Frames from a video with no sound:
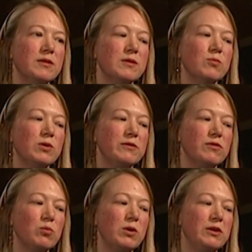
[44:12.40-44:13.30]
one of
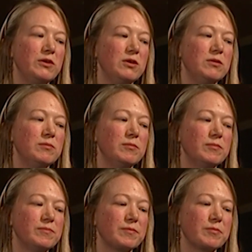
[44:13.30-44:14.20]
the well-known
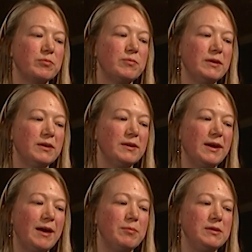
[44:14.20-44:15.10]

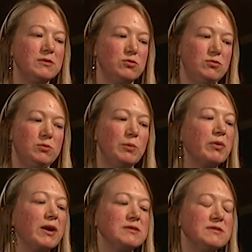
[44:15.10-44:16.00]
habits or
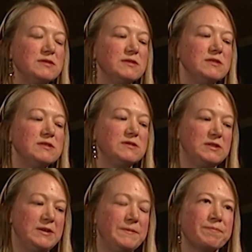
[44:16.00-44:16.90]
practices is
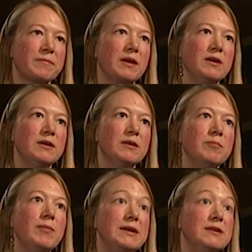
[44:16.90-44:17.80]

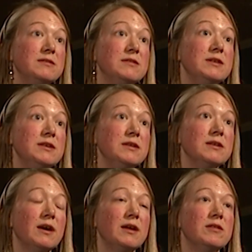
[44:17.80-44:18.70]
making tea,
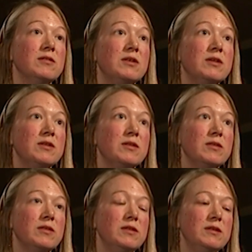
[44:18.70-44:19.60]
and
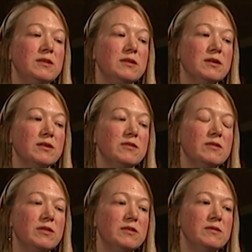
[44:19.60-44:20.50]

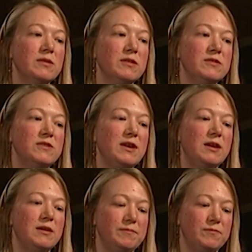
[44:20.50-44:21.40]
the
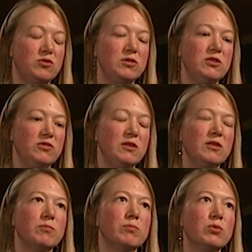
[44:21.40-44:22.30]
Zen tradition
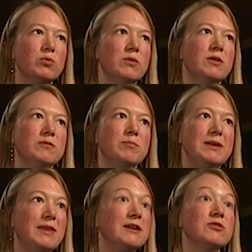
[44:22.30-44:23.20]
has
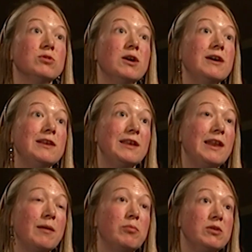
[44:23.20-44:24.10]
made that into a highly
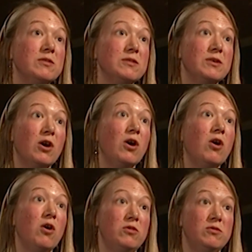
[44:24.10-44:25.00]
elaborate
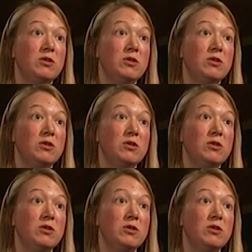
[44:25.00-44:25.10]
art